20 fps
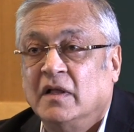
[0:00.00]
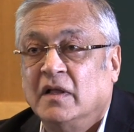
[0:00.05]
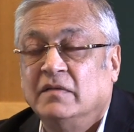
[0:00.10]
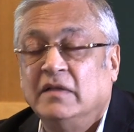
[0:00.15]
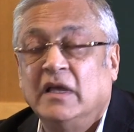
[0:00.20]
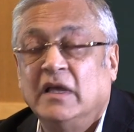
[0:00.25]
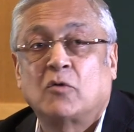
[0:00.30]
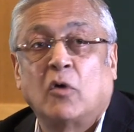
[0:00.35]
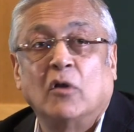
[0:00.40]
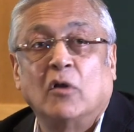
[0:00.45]
the
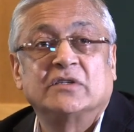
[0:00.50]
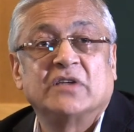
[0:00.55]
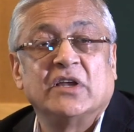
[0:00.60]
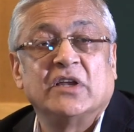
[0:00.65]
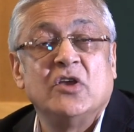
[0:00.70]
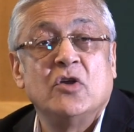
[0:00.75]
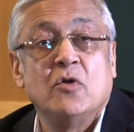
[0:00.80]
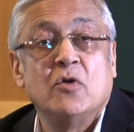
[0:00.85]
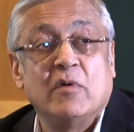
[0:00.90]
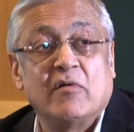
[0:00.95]
Equality
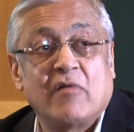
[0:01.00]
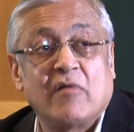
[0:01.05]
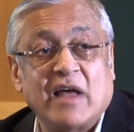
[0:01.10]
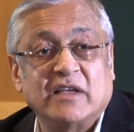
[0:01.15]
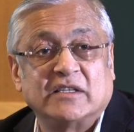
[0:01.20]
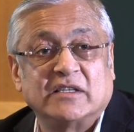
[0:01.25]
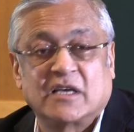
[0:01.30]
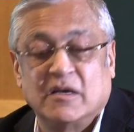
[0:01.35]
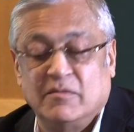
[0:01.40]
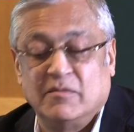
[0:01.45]
and Human
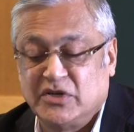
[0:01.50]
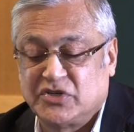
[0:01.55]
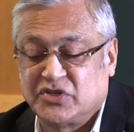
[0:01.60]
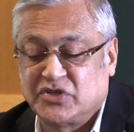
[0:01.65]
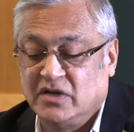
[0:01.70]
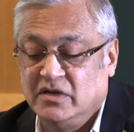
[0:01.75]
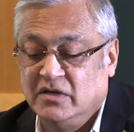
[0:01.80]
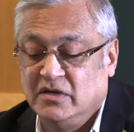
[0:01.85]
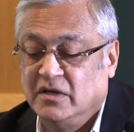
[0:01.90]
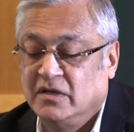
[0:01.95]
Rights
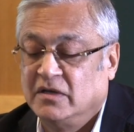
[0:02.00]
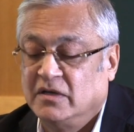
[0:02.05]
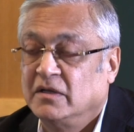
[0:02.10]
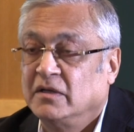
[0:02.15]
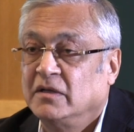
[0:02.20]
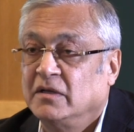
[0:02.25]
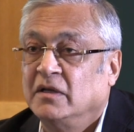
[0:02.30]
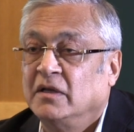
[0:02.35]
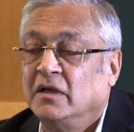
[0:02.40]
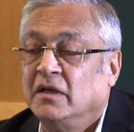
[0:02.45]
Commission,
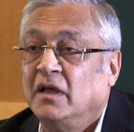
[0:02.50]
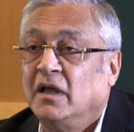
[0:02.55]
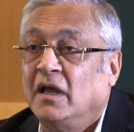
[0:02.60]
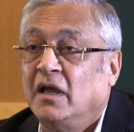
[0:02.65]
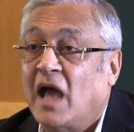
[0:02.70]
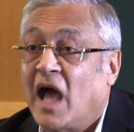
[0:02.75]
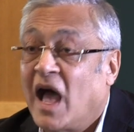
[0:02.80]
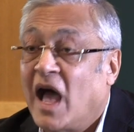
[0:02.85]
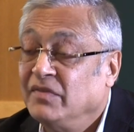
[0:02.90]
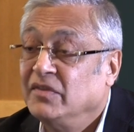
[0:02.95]

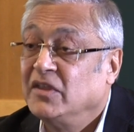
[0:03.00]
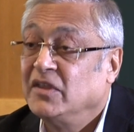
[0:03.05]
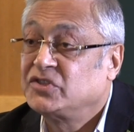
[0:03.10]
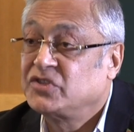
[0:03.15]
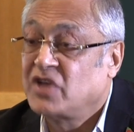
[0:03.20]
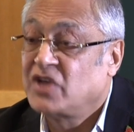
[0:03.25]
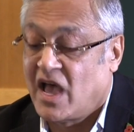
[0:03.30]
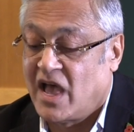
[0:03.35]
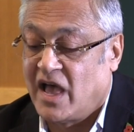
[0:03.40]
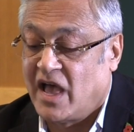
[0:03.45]
and the
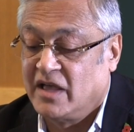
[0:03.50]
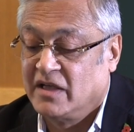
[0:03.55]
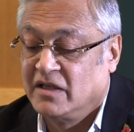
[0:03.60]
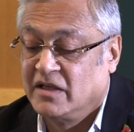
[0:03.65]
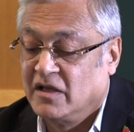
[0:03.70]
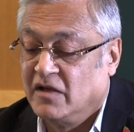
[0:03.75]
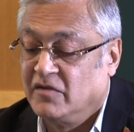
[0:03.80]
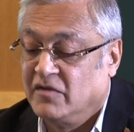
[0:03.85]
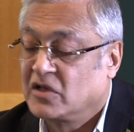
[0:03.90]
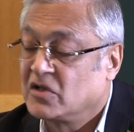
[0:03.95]
chair
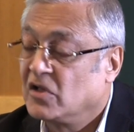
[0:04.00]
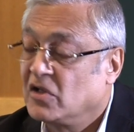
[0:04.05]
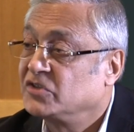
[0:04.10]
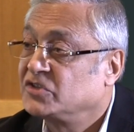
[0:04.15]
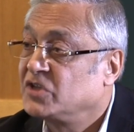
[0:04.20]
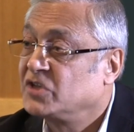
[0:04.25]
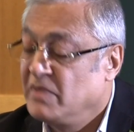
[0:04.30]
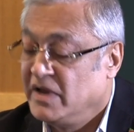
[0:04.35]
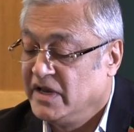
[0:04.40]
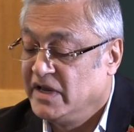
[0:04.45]
of the
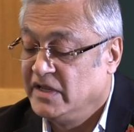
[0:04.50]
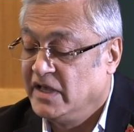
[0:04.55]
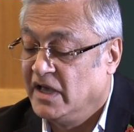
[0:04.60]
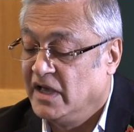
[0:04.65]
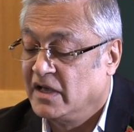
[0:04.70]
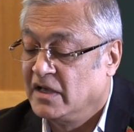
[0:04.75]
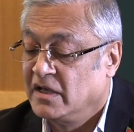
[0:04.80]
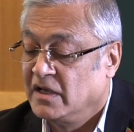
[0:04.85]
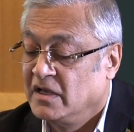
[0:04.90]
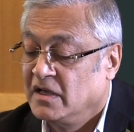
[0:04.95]
Culture,
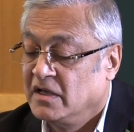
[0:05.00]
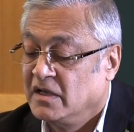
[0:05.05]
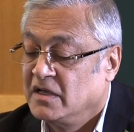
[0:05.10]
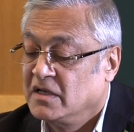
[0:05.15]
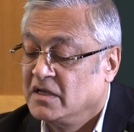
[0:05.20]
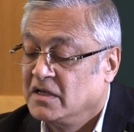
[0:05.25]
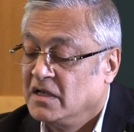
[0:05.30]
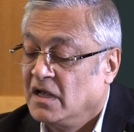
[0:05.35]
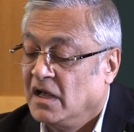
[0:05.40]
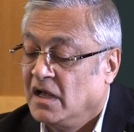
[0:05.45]
Media
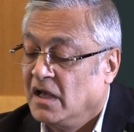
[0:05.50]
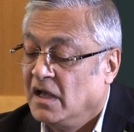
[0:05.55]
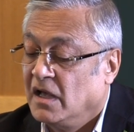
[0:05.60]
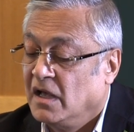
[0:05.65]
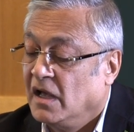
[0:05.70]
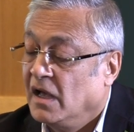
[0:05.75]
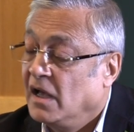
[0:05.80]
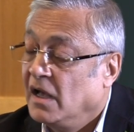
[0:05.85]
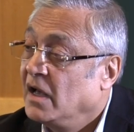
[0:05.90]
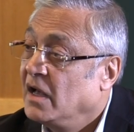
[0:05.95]

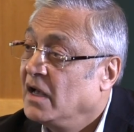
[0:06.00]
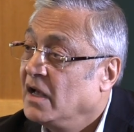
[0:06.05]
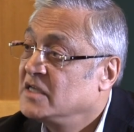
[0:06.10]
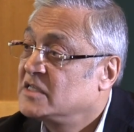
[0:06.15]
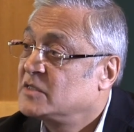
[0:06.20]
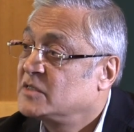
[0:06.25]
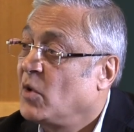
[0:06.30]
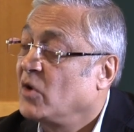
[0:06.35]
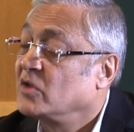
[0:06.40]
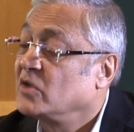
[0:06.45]
and
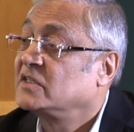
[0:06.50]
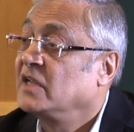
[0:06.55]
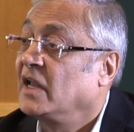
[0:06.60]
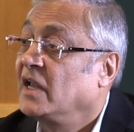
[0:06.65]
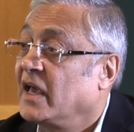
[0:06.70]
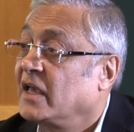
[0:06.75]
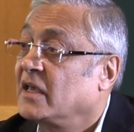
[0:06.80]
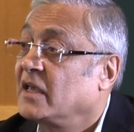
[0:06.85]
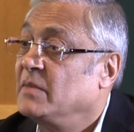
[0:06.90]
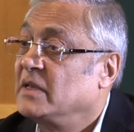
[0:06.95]
Sports
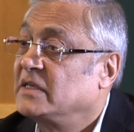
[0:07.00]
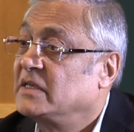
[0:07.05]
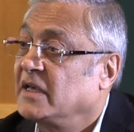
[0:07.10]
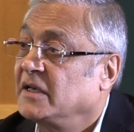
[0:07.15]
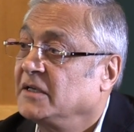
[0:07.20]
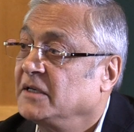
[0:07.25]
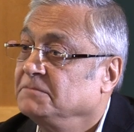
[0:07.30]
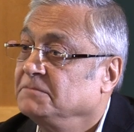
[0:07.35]
Select Committee.